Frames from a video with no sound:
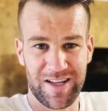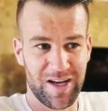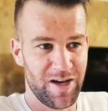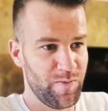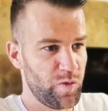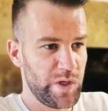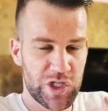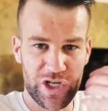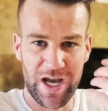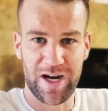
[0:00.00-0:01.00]
um, we
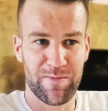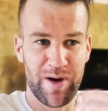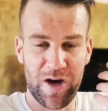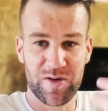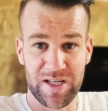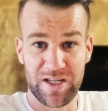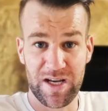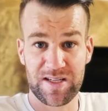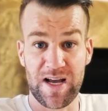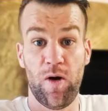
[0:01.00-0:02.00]
share and bounce
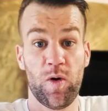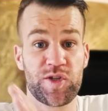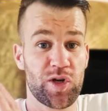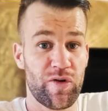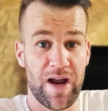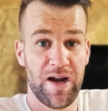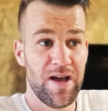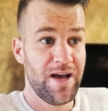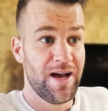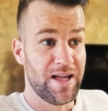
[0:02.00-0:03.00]
ideas. I also run a